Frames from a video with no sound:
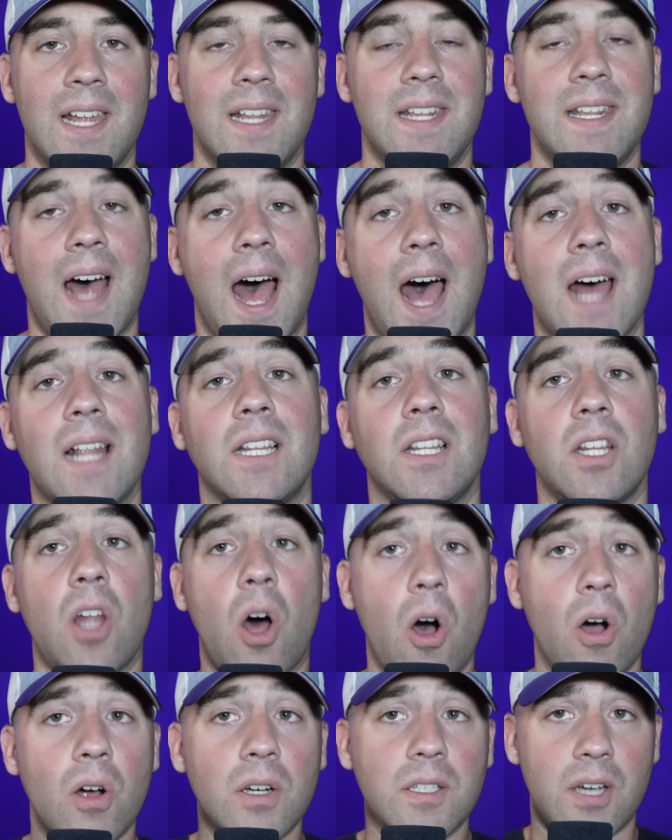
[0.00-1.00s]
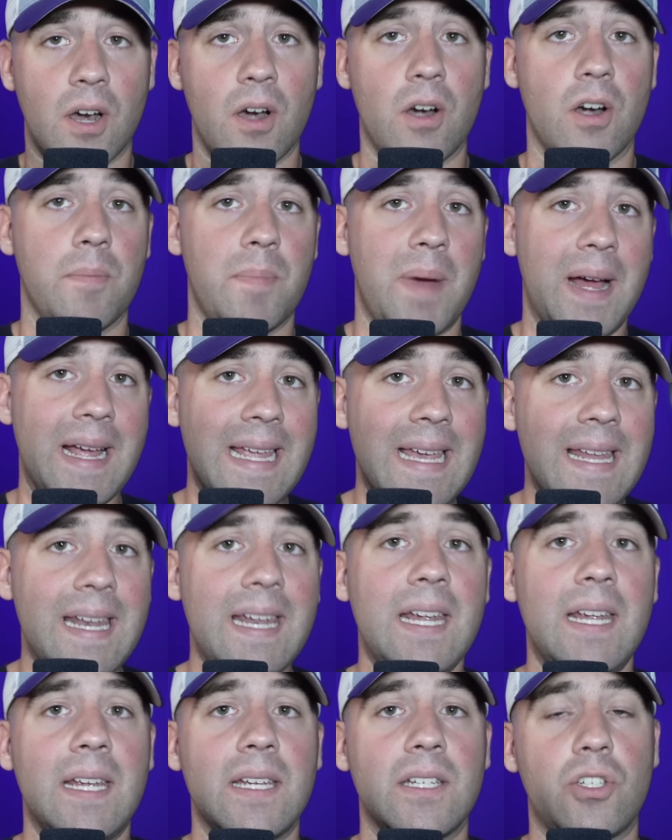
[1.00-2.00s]
Not long-term by
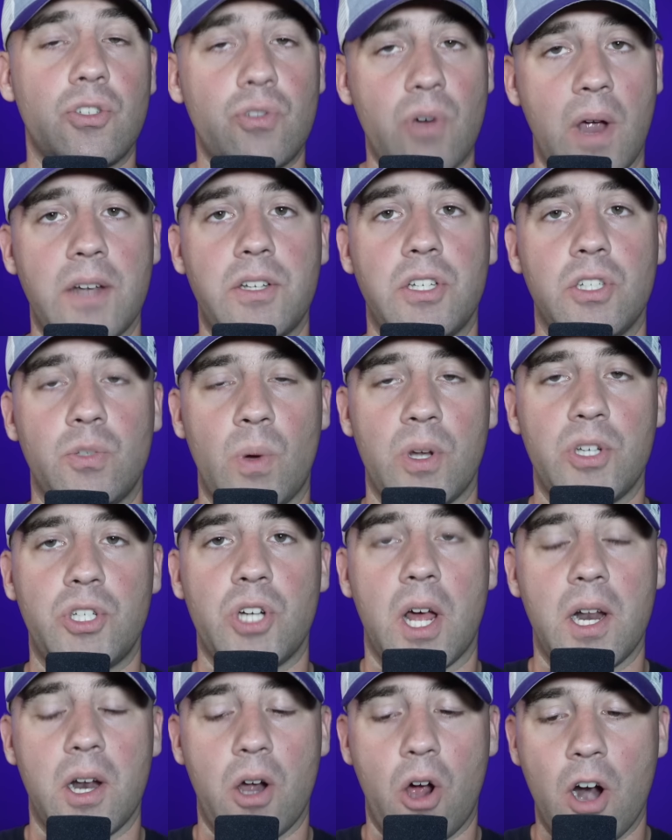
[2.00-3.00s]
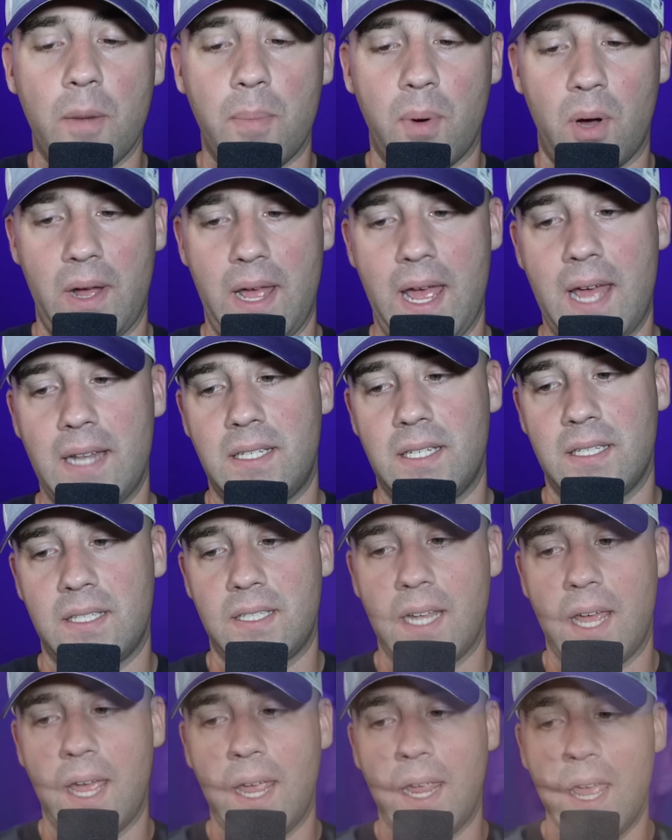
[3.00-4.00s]
any stretch is what John Harbaugh had to
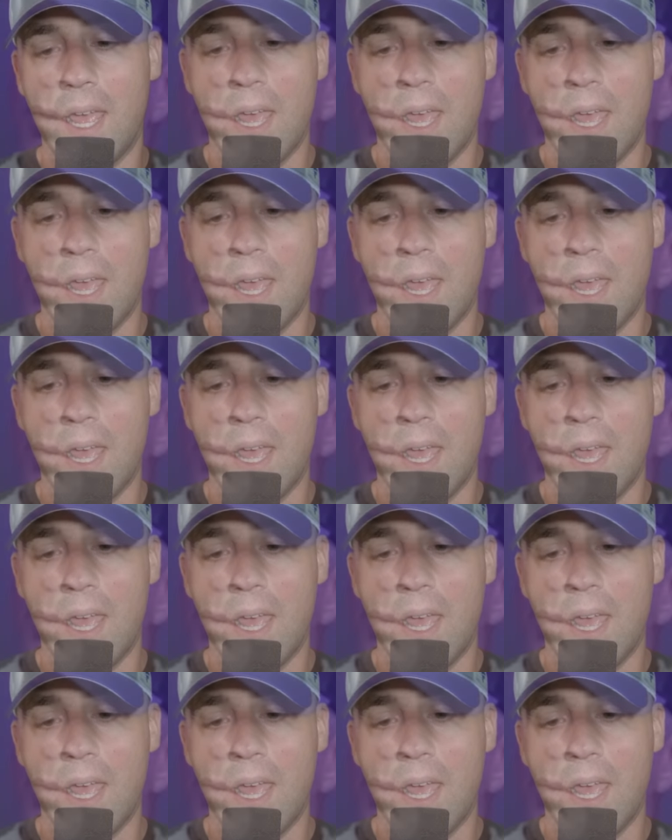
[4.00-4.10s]
say.